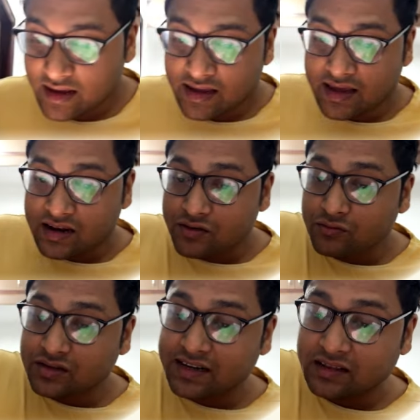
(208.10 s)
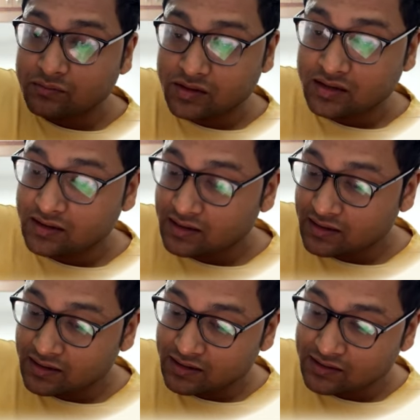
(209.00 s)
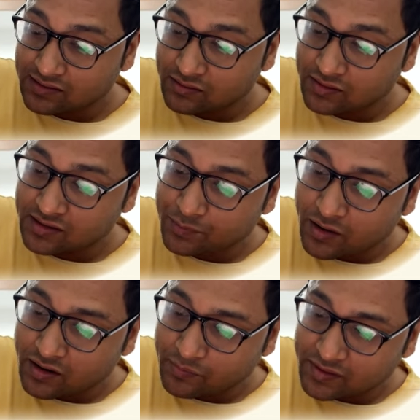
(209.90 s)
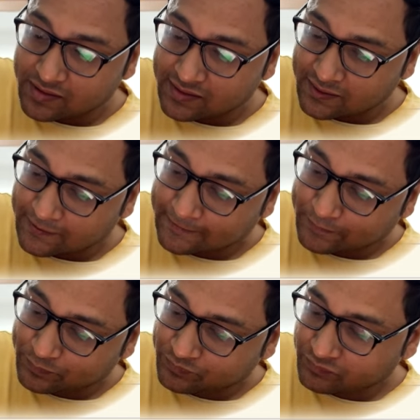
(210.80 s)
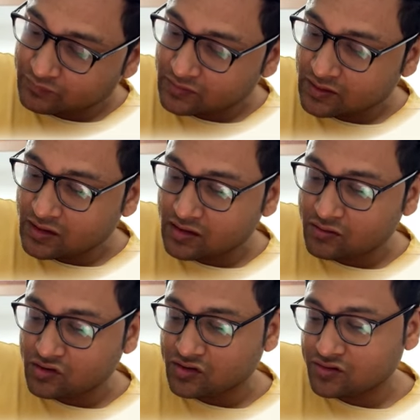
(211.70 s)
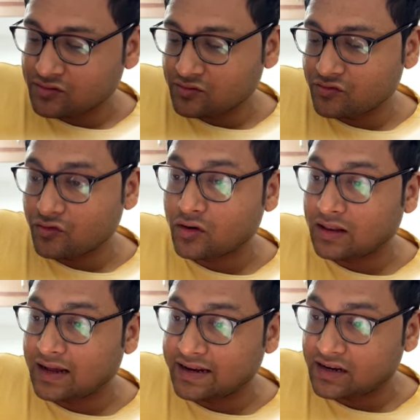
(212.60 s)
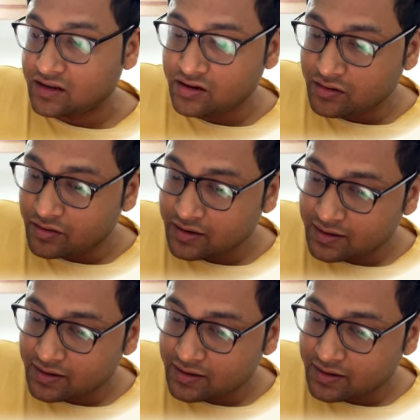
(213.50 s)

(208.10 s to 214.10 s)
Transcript: can you tell me, so this part means just draw a line here,